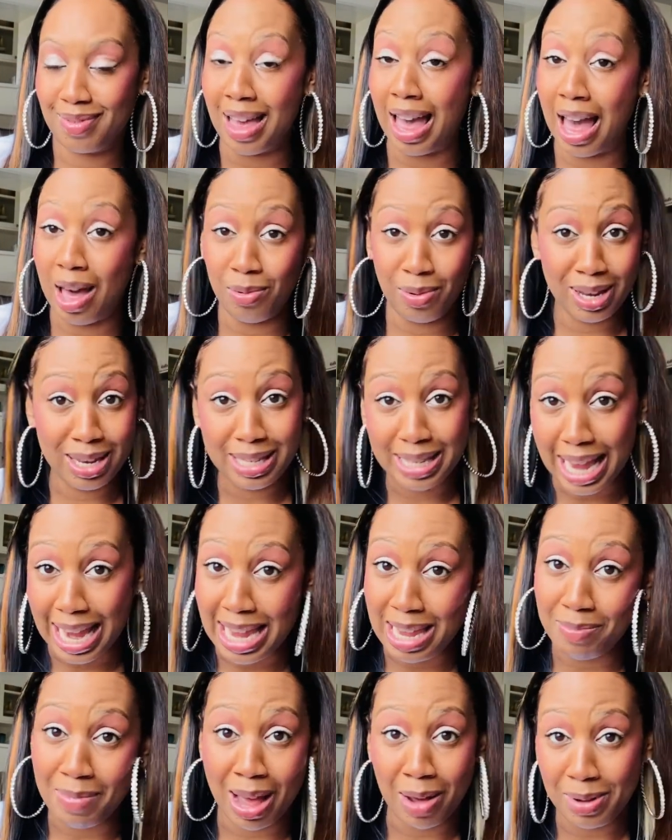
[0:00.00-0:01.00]
I would say
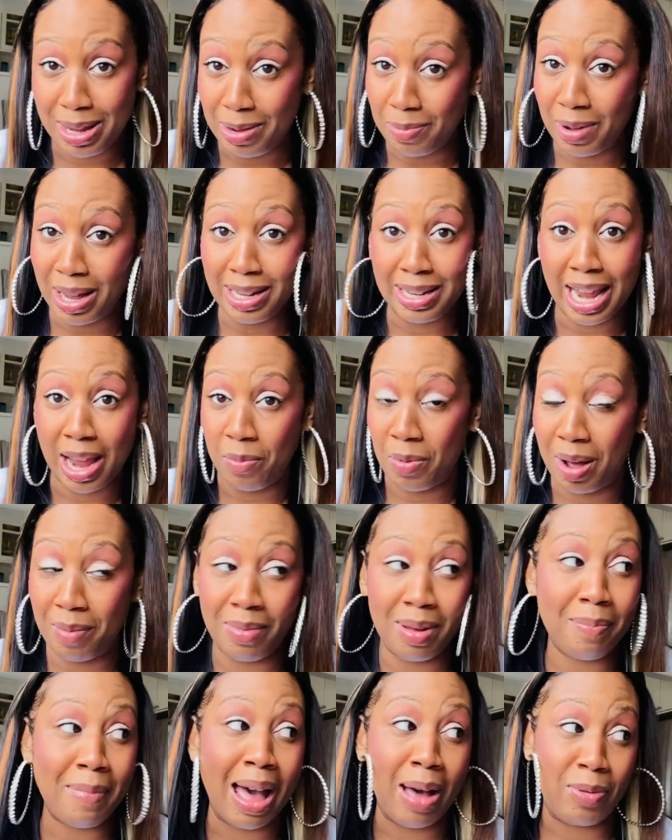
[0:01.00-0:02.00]
he my week one, day one,
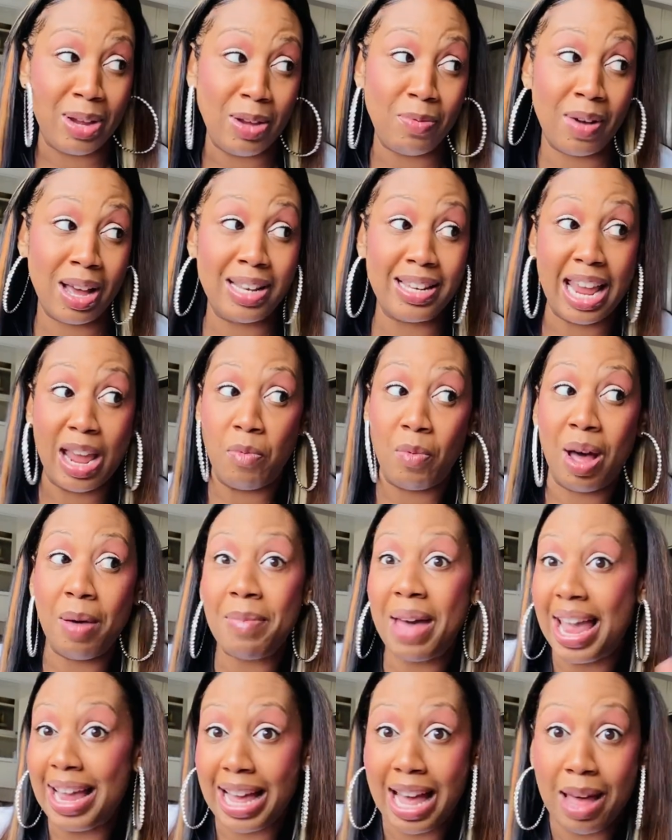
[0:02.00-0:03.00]
but my week one, day one
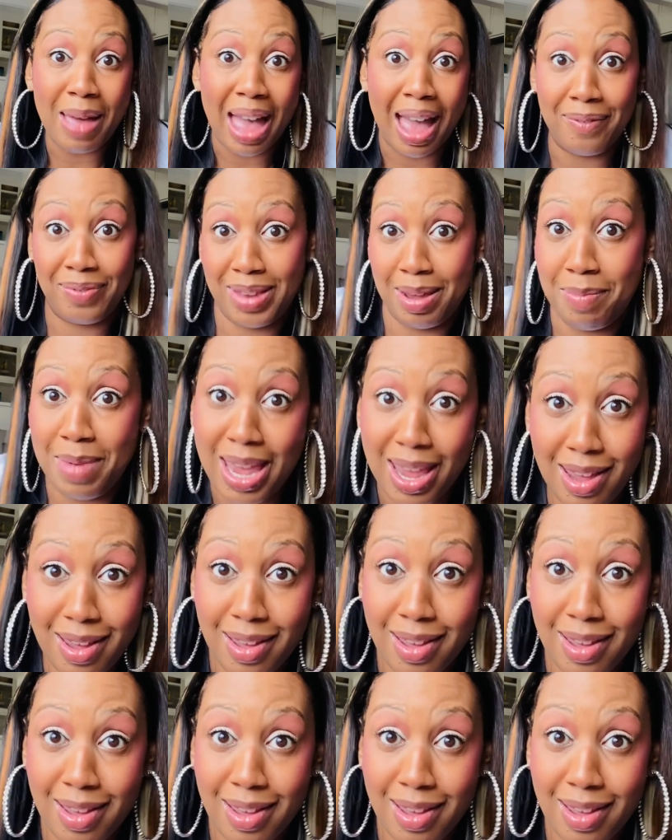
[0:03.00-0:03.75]
might after me.